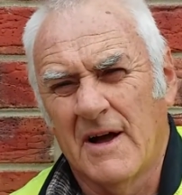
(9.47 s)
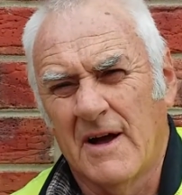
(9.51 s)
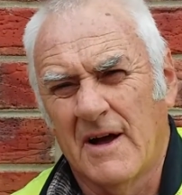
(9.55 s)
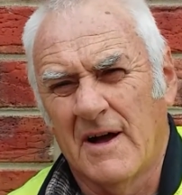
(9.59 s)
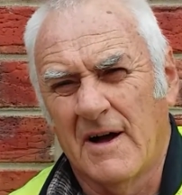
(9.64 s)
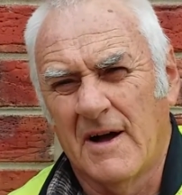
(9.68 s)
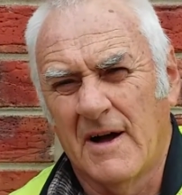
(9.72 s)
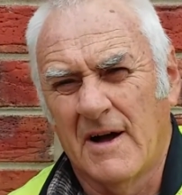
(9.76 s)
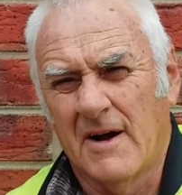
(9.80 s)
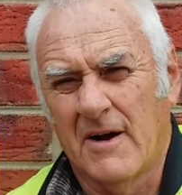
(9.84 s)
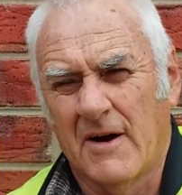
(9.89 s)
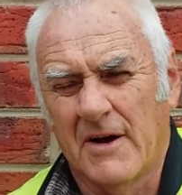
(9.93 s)

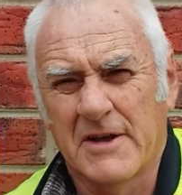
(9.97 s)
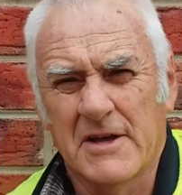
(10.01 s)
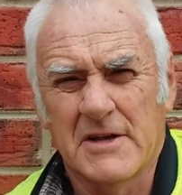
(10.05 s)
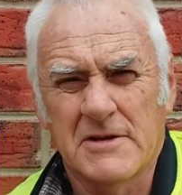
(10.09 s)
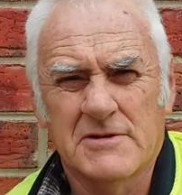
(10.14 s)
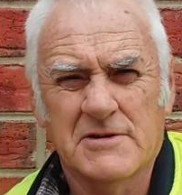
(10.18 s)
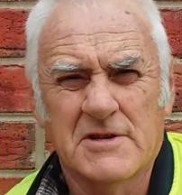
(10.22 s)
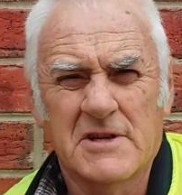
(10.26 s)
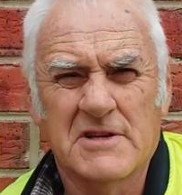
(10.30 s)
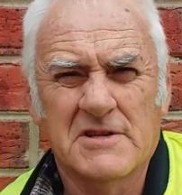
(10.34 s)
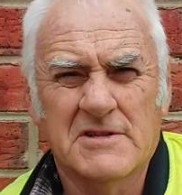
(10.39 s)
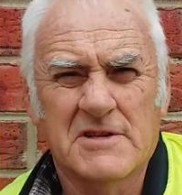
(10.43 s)
Uh, I
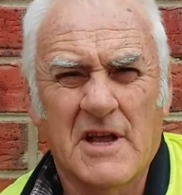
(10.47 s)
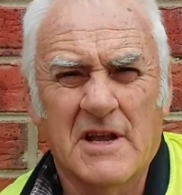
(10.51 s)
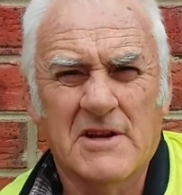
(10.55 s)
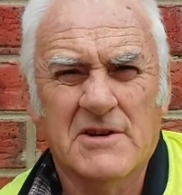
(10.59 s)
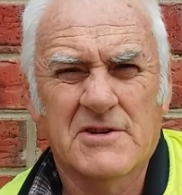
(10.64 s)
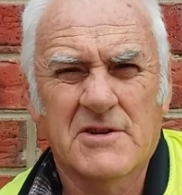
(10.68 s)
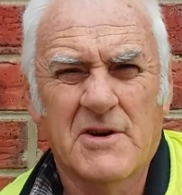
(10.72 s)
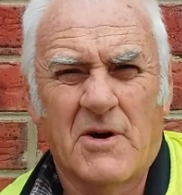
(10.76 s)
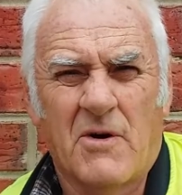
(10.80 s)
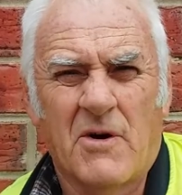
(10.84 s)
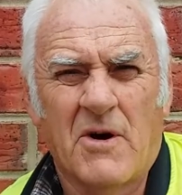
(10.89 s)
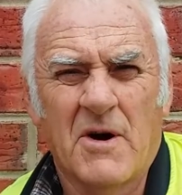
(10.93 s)
guess since that
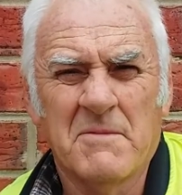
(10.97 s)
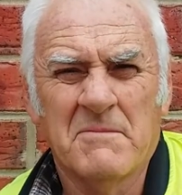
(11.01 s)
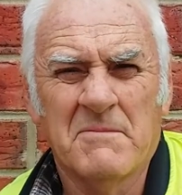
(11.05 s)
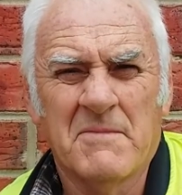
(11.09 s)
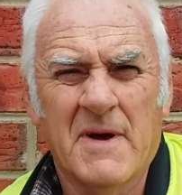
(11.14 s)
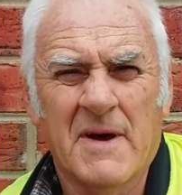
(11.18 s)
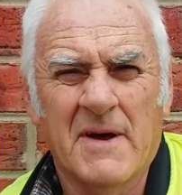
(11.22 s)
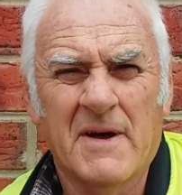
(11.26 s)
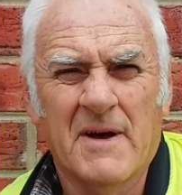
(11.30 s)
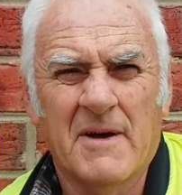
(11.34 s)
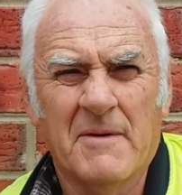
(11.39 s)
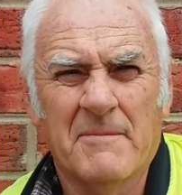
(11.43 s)
time
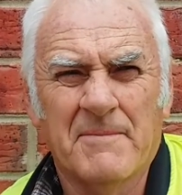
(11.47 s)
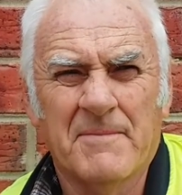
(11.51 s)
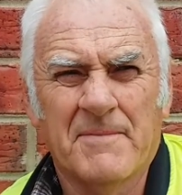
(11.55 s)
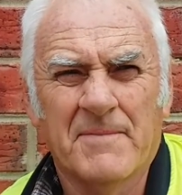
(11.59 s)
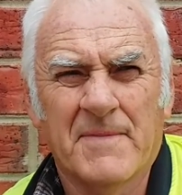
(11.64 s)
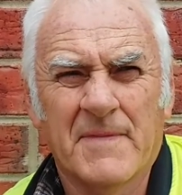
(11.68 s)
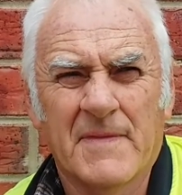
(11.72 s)
um,